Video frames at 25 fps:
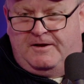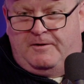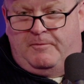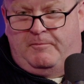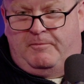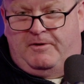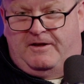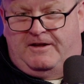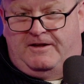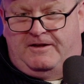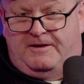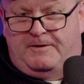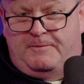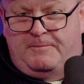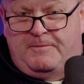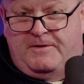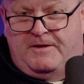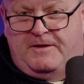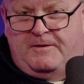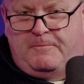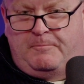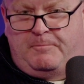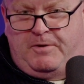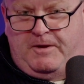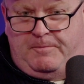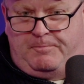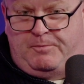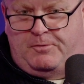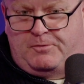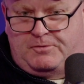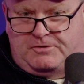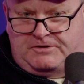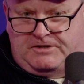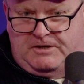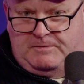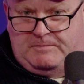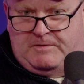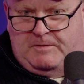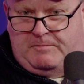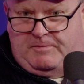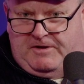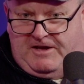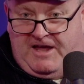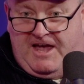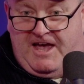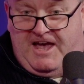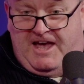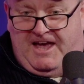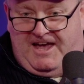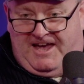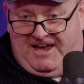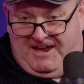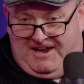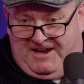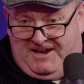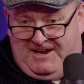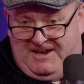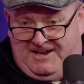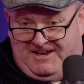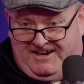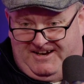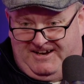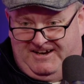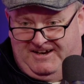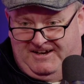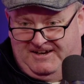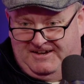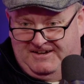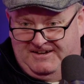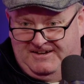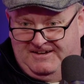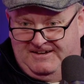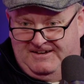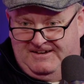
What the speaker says: But people seem to be angry